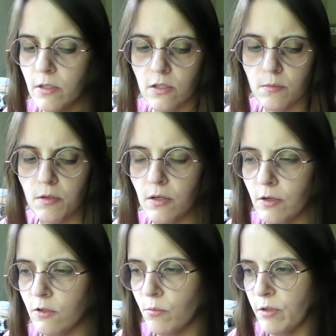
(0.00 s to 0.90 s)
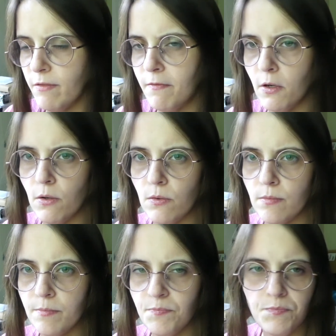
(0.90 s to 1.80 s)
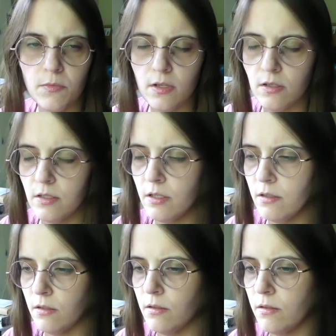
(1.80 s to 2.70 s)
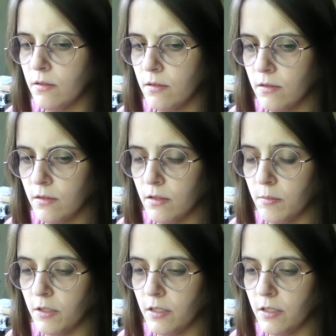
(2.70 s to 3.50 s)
just play around on my phone until I'm done